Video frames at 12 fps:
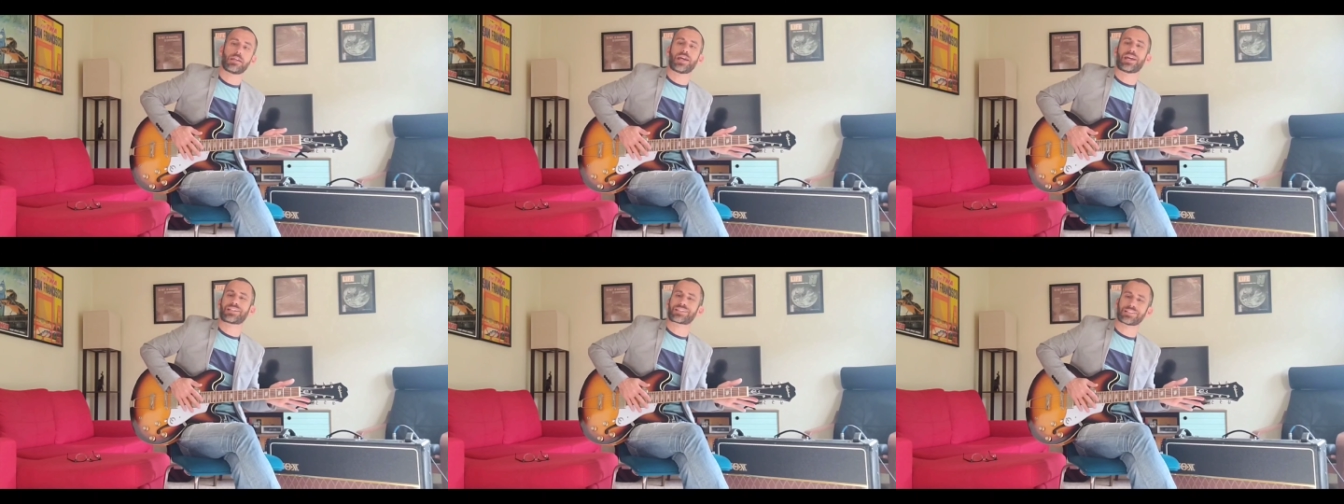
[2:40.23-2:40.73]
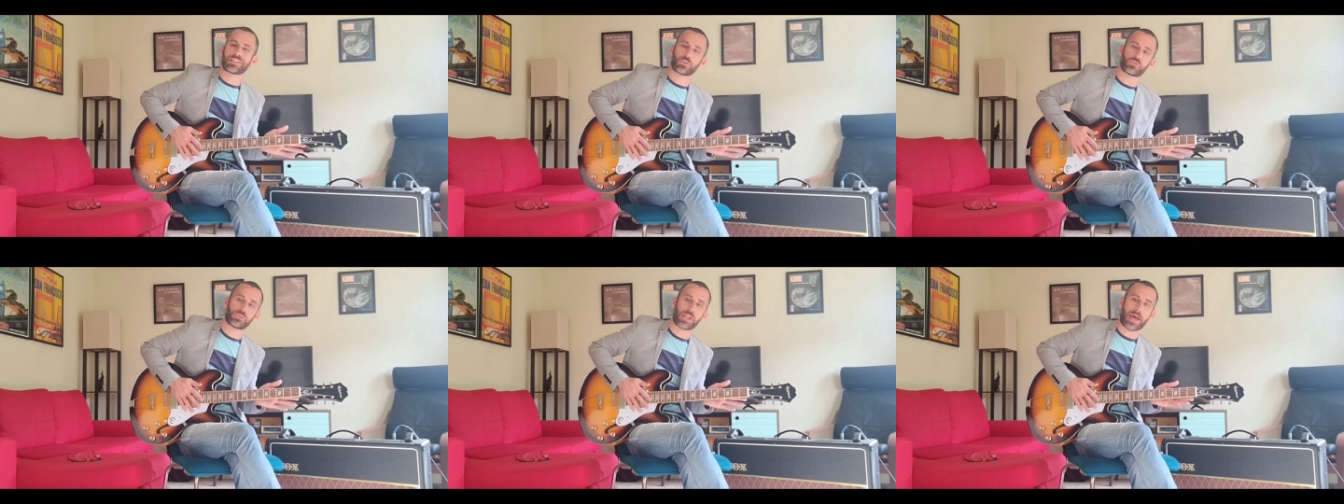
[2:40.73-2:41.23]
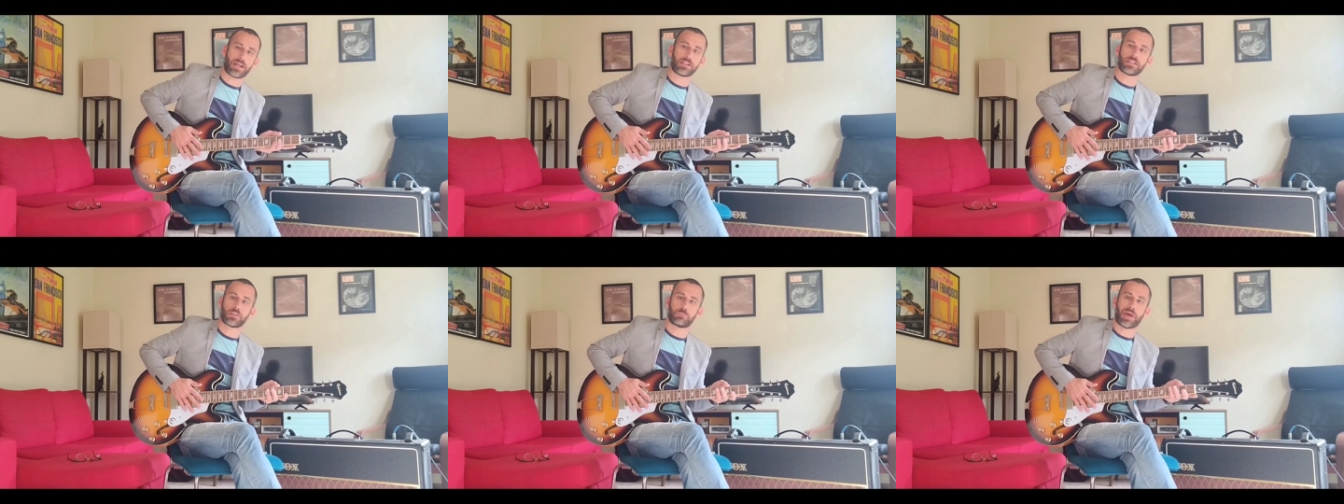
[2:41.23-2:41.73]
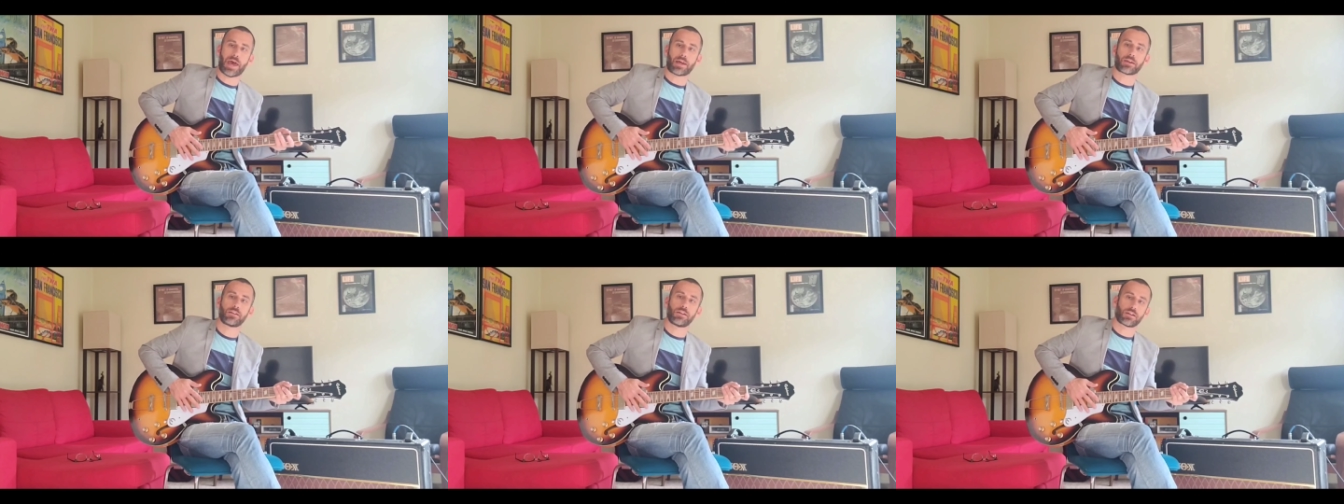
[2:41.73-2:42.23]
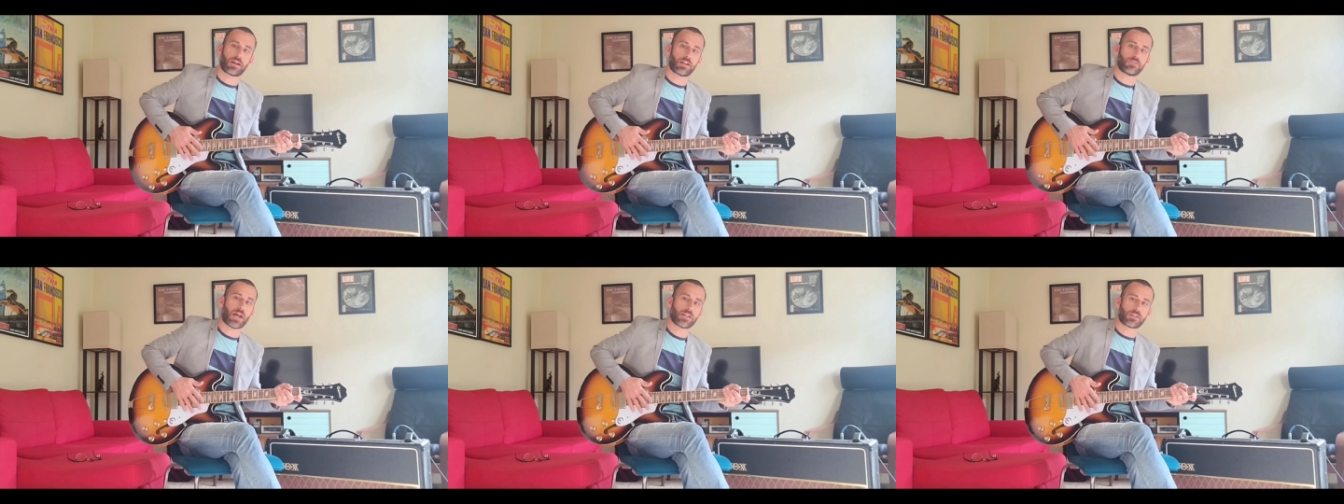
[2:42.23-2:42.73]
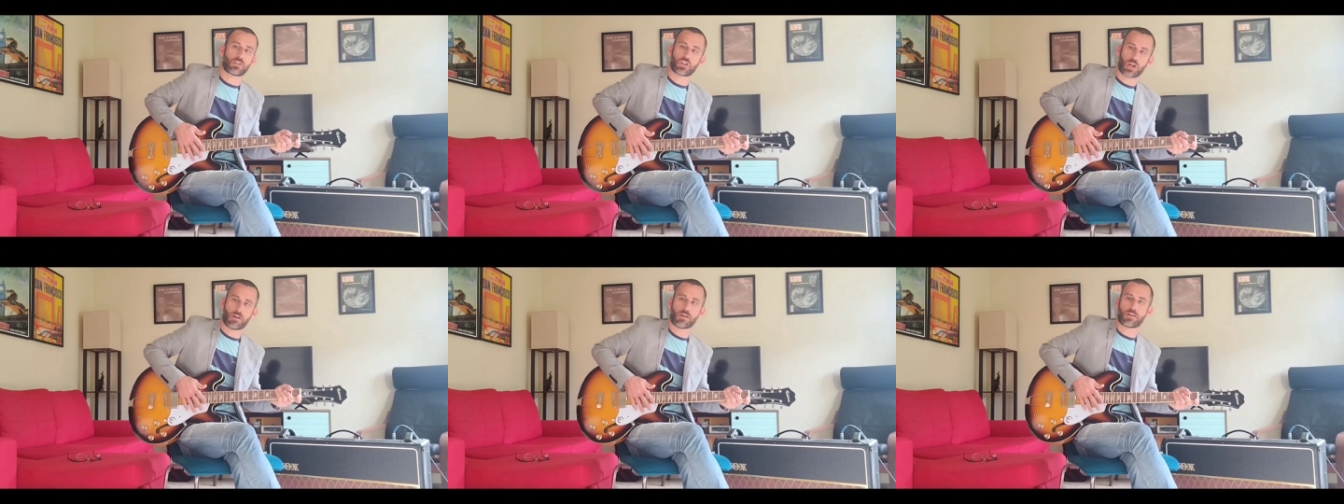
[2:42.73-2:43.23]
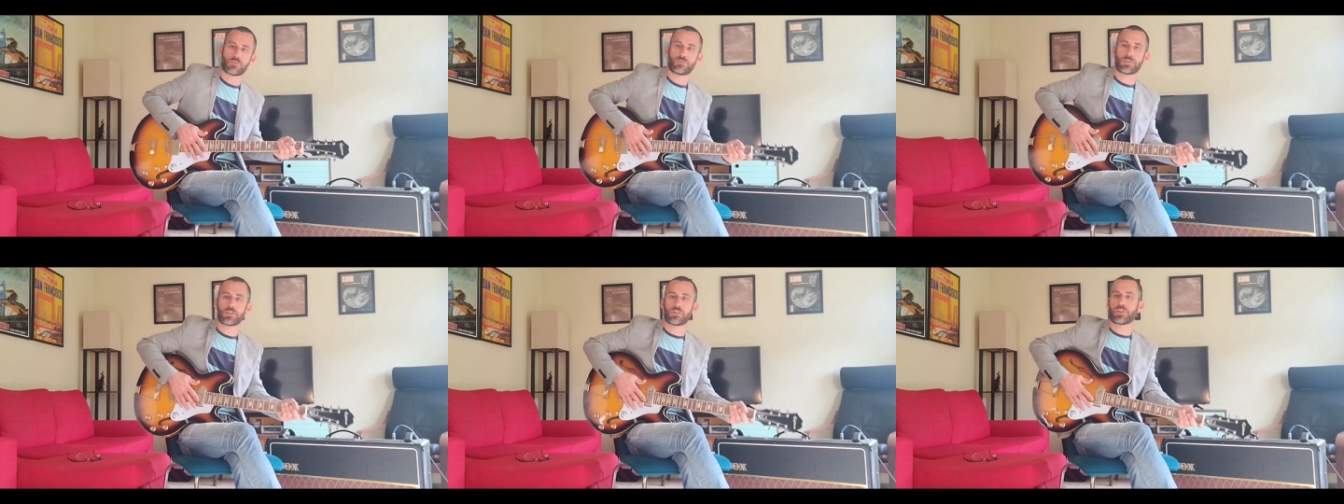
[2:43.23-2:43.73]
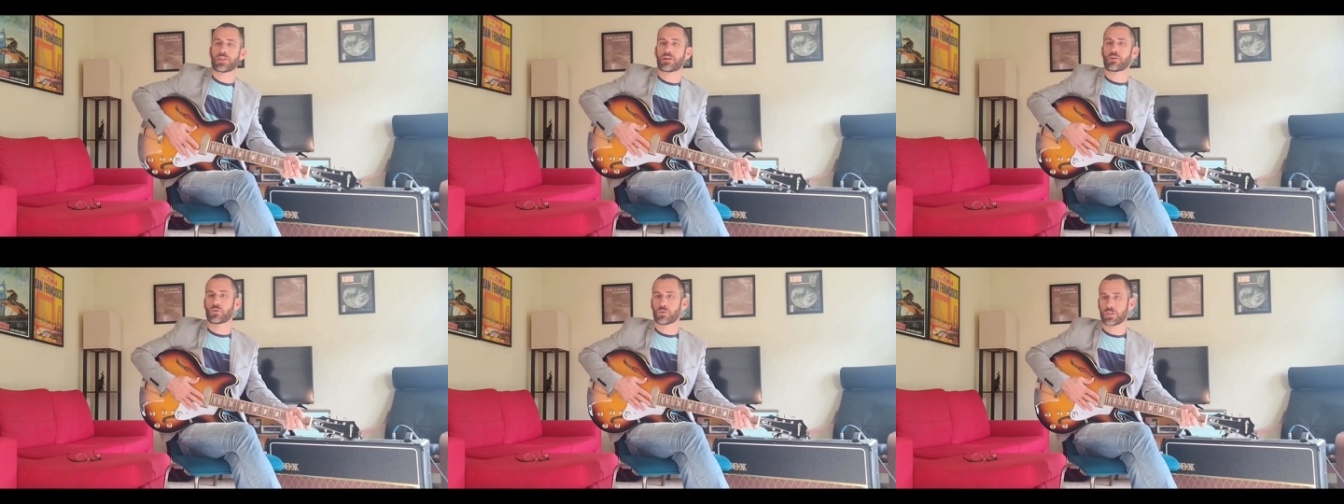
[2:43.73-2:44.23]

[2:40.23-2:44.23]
and it's a little flat in the back. Kind of has a Sheridan feel there or a